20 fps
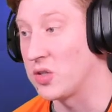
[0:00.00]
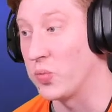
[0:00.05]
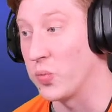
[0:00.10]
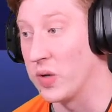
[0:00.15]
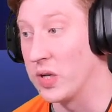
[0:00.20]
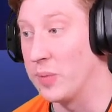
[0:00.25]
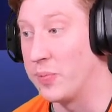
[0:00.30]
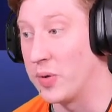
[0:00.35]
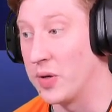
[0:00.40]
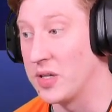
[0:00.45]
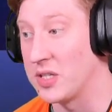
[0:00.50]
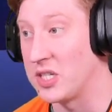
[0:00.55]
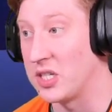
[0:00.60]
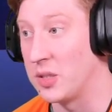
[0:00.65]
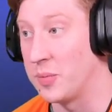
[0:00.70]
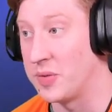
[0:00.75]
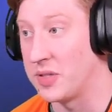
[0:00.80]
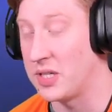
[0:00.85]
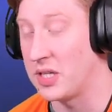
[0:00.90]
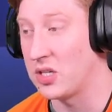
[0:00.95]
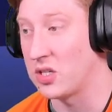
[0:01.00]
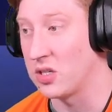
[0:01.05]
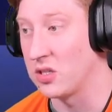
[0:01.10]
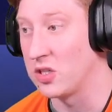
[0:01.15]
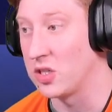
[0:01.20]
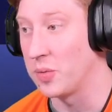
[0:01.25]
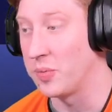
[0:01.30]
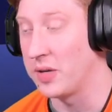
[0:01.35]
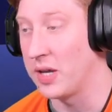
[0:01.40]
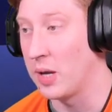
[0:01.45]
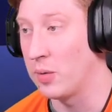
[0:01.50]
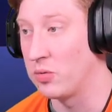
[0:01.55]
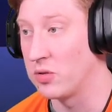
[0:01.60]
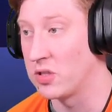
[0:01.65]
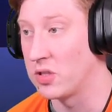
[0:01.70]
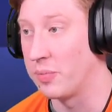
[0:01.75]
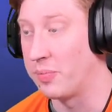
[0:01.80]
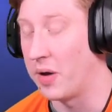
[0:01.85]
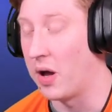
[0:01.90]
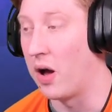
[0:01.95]
really put us in a position to be able
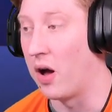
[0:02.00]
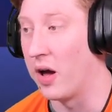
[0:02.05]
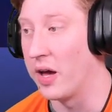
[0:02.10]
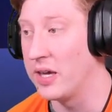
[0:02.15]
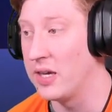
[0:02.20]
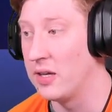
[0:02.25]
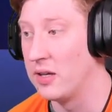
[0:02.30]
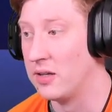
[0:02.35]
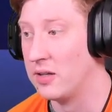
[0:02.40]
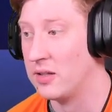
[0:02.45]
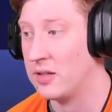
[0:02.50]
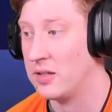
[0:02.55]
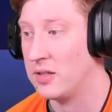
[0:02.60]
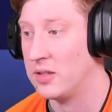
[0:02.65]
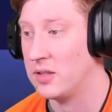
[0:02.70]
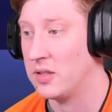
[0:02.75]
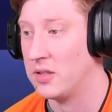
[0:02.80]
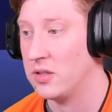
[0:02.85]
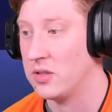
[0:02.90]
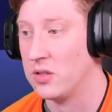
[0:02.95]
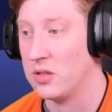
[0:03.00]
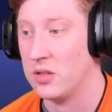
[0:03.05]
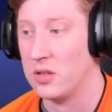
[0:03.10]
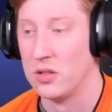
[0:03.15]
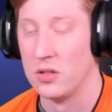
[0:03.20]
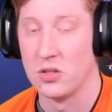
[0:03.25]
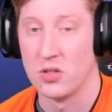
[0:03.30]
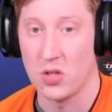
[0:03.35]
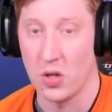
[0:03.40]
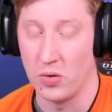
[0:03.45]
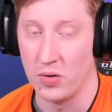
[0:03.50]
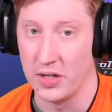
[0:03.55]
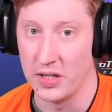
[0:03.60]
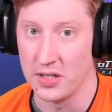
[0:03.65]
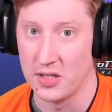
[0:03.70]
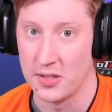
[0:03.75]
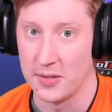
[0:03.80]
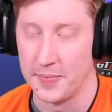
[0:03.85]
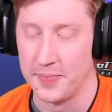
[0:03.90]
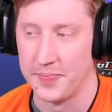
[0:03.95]
to buy
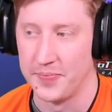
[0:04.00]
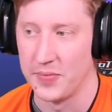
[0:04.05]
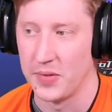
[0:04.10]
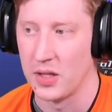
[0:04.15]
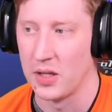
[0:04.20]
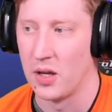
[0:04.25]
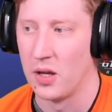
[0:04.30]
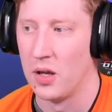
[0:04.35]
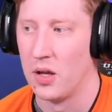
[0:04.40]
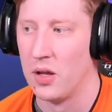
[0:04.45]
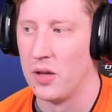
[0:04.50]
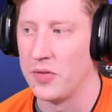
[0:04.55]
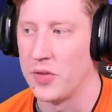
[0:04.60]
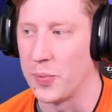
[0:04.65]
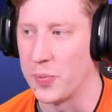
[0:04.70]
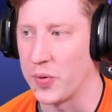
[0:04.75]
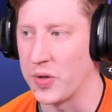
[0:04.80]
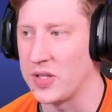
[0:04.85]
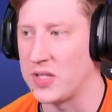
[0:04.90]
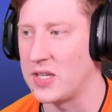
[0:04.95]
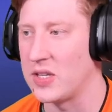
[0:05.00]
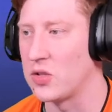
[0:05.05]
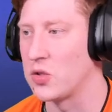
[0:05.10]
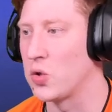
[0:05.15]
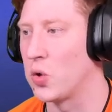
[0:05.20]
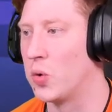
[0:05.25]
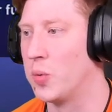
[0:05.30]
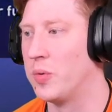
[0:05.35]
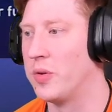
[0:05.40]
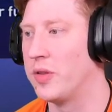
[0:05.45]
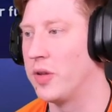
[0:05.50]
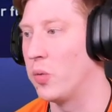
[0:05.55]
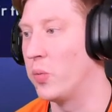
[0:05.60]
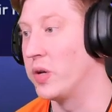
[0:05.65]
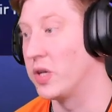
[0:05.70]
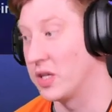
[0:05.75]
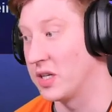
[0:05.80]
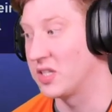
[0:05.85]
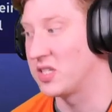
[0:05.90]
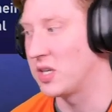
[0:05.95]
Solis. The pre-season tournament that we're
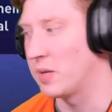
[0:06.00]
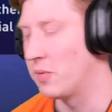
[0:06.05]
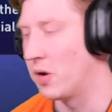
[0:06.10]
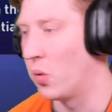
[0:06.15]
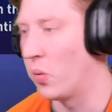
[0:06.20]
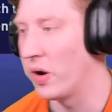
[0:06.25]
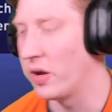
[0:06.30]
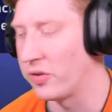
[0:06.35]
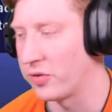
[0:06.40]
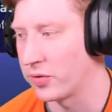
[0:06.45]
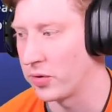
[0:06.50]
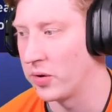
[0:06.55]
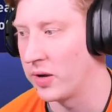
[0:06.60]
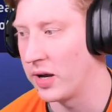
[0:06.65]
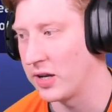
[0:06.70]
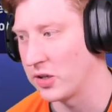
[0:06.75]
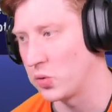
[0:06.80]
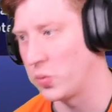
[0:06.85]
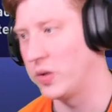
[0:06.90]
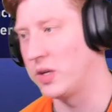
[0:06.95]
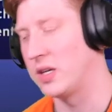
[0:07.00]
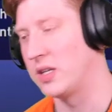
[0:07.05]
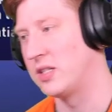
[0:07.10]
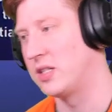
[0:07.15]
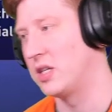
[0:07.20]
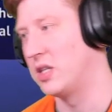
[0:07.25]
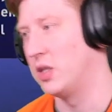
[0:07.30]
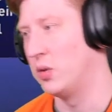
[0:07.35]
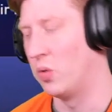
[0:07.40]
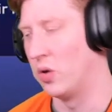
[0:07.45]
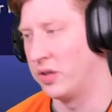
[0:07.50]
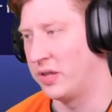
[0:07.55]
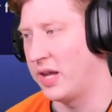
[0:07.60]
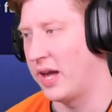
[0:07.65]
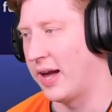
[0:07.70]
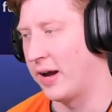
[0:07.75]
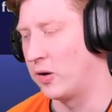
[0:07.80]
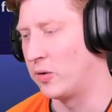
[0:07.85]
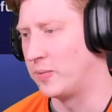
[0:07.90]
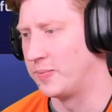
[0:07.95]
going to sim our way through as we continue on
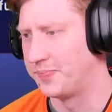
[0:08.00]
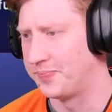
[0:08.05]
now